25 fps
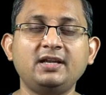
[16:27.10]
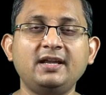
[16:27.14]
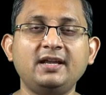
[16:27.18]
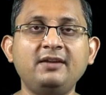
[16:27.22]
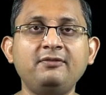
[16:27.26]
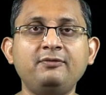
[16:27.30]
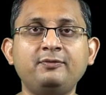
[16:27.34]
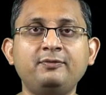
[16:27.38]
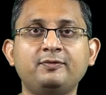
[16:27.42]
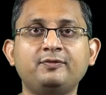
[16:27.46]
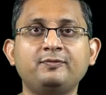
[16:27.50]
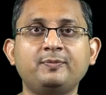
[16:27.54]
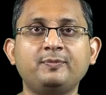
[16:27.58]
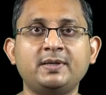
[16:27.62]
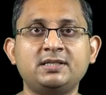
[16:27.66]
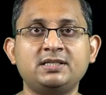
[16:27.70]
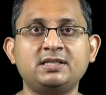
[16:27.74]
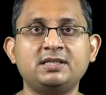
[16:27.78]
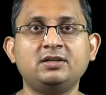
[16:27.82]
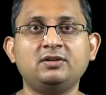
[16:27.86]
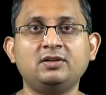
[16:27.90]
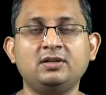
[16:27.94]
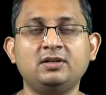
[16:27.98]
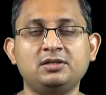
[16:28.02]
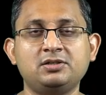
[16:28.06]
If
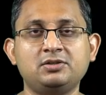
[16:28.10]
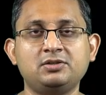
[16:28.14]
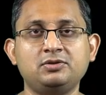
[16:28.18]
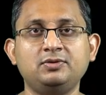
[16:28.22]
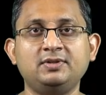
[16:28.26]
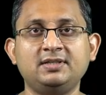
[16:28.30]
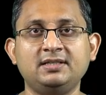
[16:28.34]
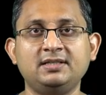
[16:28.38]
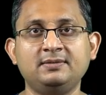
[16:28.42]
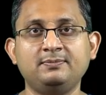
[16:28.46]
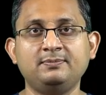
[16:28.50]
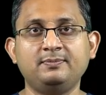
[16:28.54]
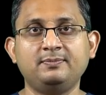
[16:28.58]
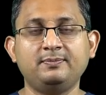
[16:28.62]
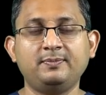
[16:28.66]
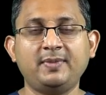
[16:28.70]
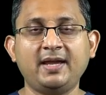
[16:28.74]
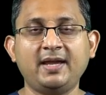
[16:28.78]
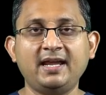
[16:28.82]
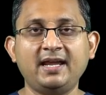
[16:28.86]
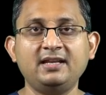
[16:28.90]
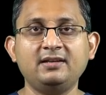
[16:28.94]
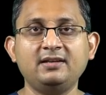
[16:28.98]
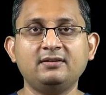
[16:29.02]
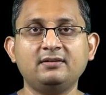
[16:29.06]
particular tooth in
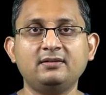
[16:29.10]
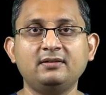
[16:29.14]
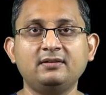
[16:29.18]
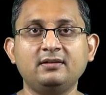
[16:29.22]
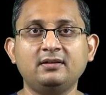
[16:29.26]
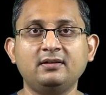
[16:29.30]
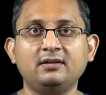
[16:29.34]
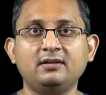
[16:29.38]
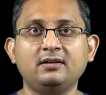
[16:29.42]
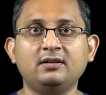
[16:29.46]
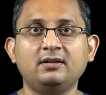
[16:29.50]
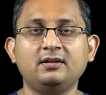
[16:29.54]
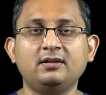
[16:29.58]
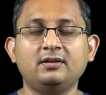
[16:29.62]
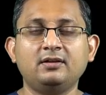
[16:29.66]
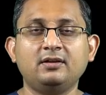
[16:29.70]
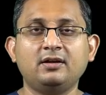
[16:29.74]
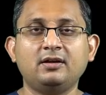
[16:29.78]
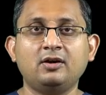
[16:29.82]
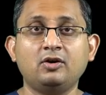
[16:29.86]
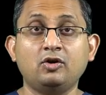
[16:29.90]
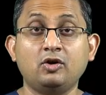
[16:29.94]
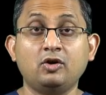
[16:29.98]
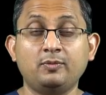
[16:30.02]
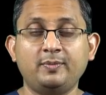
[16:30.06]
pain
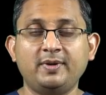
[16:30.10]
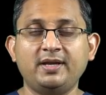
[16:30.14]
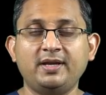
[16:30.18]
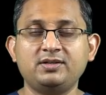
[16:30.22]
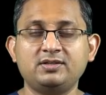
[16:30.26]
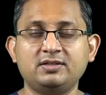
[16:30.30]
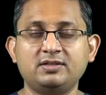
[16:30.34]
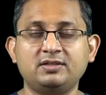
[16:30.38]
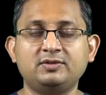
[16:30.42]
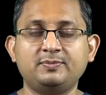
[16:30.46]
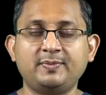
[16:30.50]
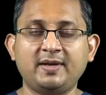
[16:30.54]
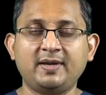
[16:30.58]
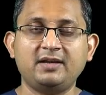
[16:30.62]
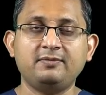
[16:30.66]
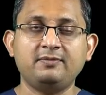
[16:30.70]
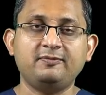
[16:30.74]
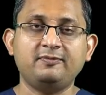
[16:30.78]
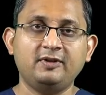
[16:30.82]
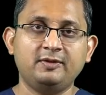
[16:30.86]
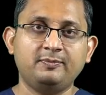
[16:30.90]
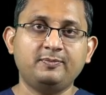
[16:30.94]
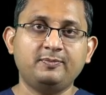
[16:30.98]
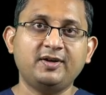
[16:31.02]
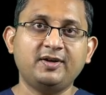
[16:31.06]
or patient's pain
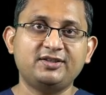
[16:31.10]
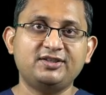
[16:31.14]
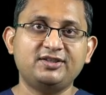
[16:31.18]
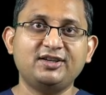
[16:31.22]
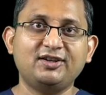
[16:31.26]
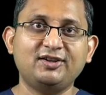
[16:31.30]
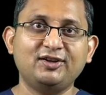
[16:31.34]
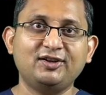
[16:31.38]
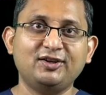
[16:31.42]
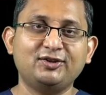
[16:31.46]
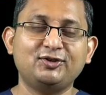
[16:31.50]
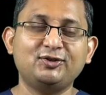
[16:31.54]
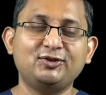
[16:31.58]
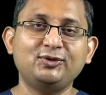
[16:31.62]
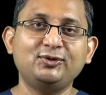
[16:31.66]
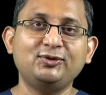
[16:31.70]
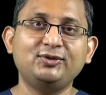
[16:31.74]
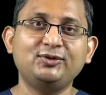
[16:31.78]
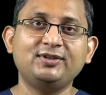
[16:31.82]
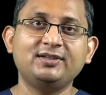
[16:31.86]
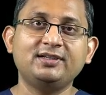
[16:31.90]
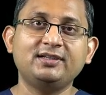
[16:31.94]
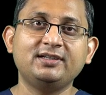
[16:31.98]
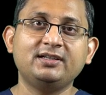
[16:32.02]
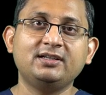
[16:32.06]
with particular
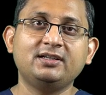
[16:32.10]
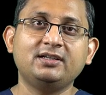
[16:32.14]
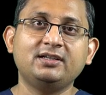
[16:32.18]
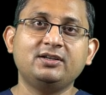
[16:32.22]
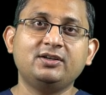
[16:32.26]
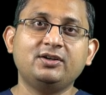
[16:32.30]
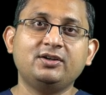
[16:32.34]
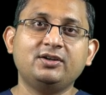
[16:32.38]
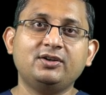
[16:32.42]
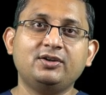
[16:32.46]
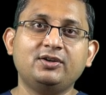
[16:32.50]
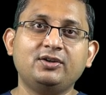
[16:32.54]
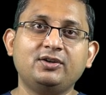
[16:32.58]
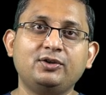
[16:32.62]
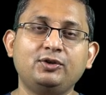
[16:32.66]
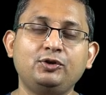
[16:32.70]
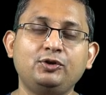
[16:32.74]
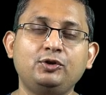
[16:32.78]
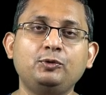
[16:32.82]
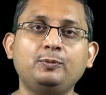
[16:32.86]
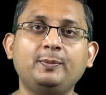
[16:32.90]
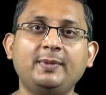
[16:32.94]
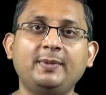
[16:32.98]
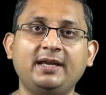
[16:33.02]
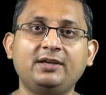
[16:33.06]
tooth,
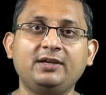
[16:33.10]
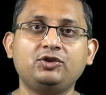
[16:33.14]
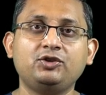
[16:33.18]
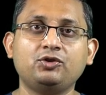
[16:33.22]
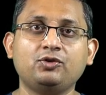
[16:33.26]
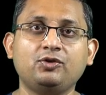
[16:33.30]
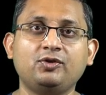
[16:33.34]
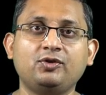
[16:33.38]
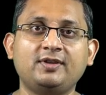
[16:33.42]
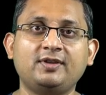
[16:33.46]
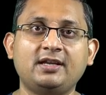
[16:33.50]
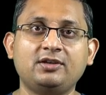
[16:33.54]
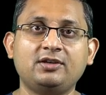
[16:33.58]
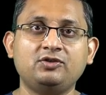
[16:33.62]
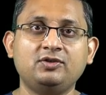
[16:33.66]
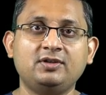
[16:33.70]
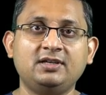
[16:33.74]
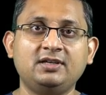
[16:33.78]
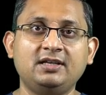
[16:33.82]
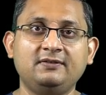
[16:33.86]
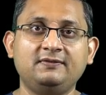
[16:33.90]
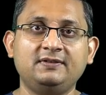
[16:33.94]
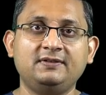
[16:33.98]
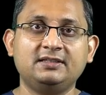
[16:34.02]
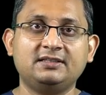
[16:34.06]
you make sure that you
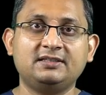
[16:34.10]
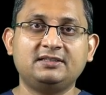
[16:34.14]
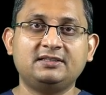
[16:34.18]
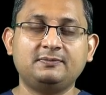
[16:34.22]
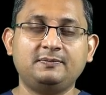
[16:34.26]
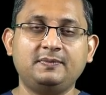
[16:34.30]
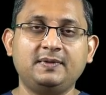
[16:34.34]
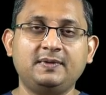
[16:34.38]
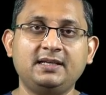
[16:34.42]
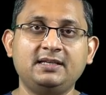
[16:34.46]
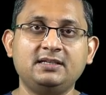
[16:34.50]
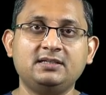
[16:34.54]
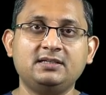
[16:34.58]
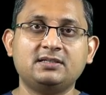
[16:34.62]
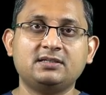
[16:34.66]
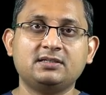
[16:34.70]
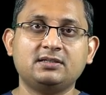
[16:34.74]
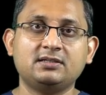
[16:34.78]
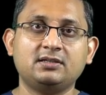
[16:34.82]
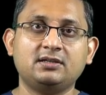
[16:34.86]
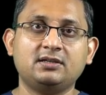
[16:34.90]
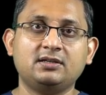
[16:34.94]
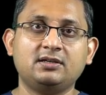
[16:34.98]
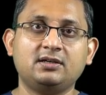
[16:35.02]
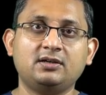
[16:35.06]
give the splint
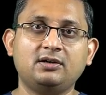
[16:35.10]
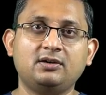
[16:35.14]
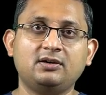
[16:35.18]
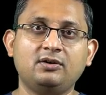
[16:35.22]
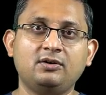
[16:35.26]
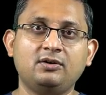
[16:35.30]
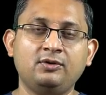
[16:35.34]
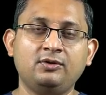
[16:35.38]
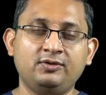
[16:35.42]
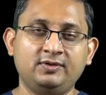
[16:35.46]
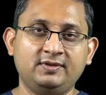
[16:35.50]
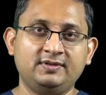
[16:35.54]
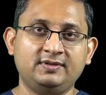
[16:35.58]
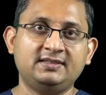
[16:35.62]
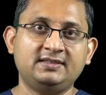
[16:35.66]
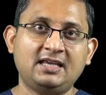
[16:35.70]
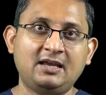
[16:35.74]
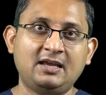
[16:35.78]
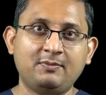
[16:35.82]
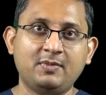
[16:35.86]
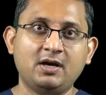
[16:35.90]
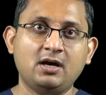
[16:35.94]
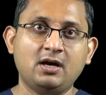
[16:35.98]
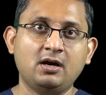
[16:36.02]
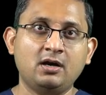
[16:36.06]
on the
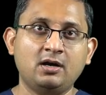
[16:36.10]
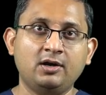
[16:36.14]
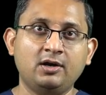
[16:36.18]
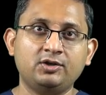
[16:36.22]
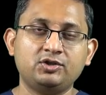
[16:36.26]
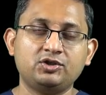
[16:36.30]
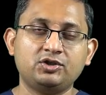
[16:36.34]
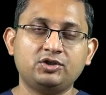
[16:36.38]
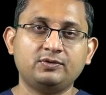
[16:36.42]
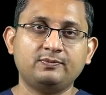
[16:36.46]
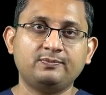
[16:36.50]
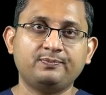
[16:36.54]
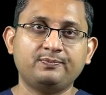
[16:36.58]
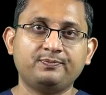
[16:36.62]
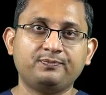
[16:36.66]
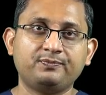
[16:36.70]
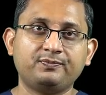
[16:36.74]
same arch.